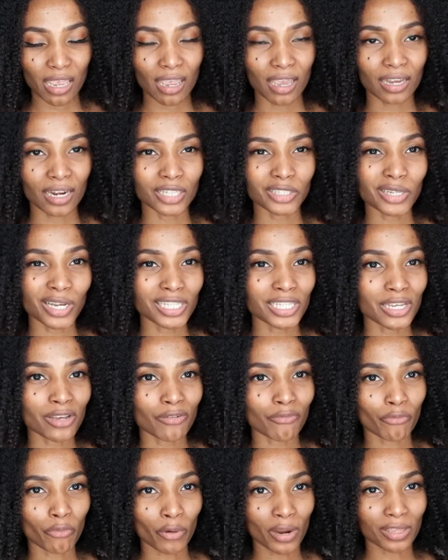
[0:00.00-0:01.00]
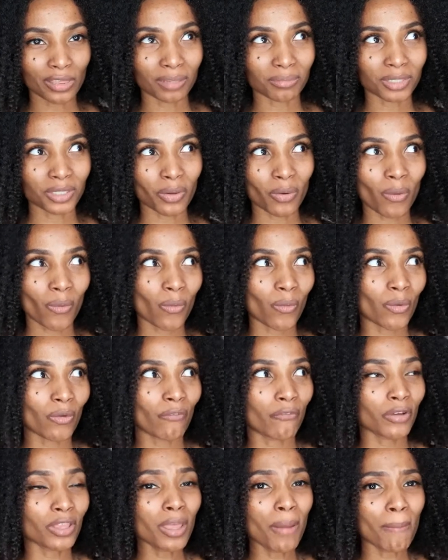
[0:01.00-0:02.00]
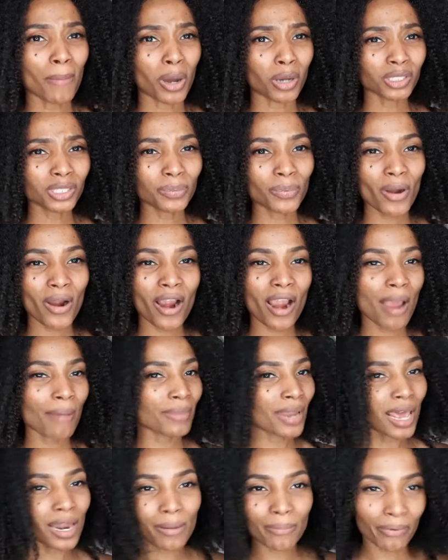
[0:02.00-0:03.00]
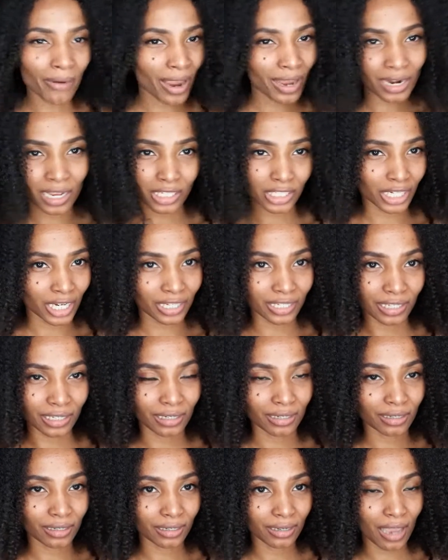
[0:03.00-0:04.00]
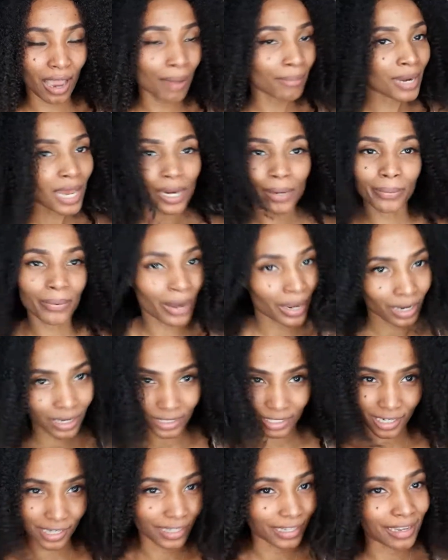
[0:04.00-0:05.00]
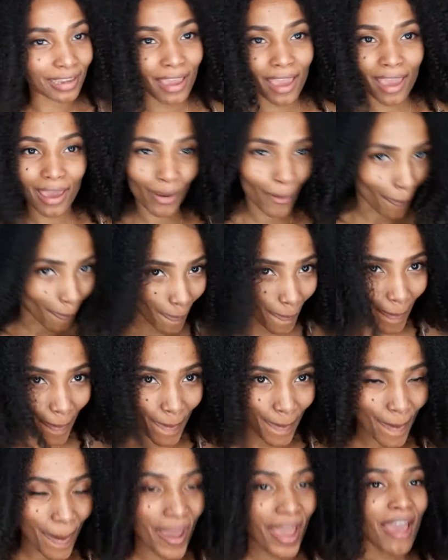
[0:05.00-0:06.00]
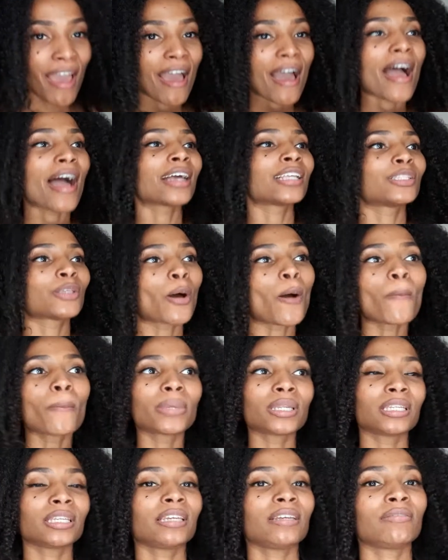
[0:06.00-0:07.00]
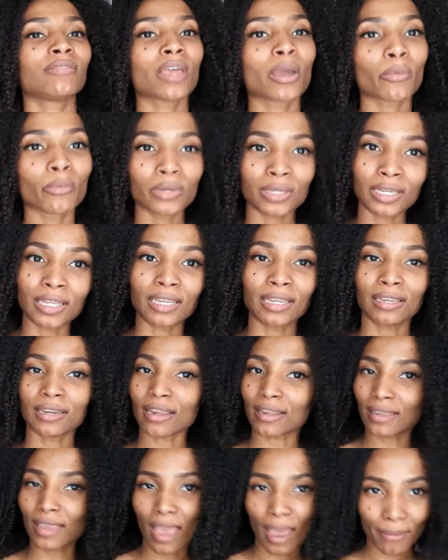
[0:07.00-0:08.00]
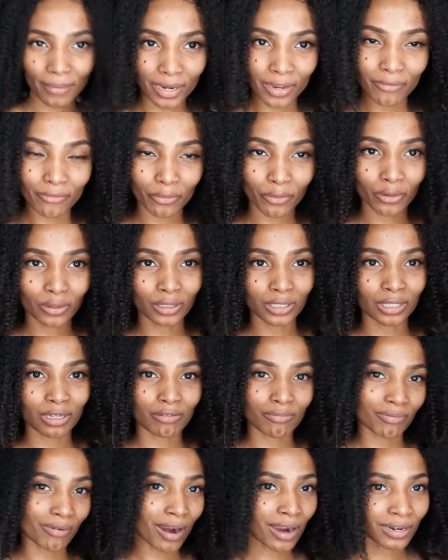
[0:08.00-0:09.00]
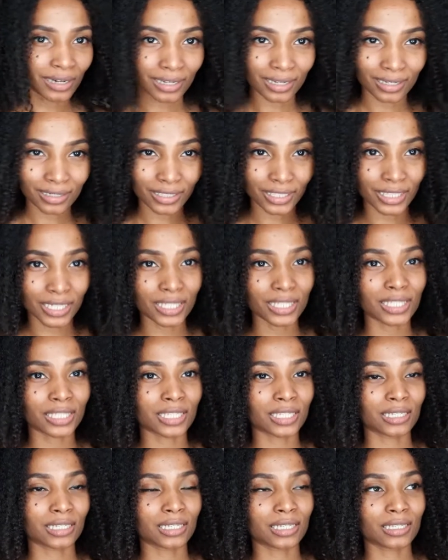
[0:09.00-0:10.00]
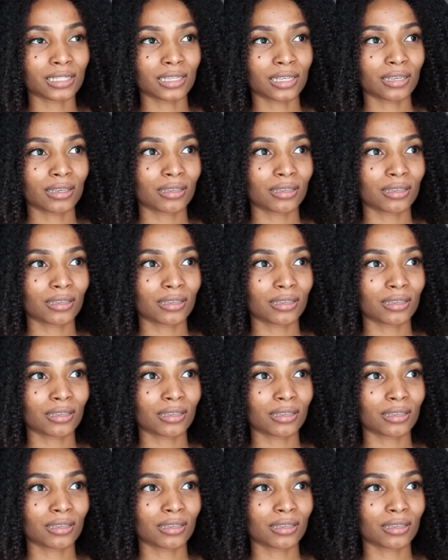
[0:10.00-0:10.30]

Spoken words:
and I try to avoid them. So for the most part, I'm not a product junkie. I'm not a product junkie at all. I don't believe that we need a cabinet full of products just to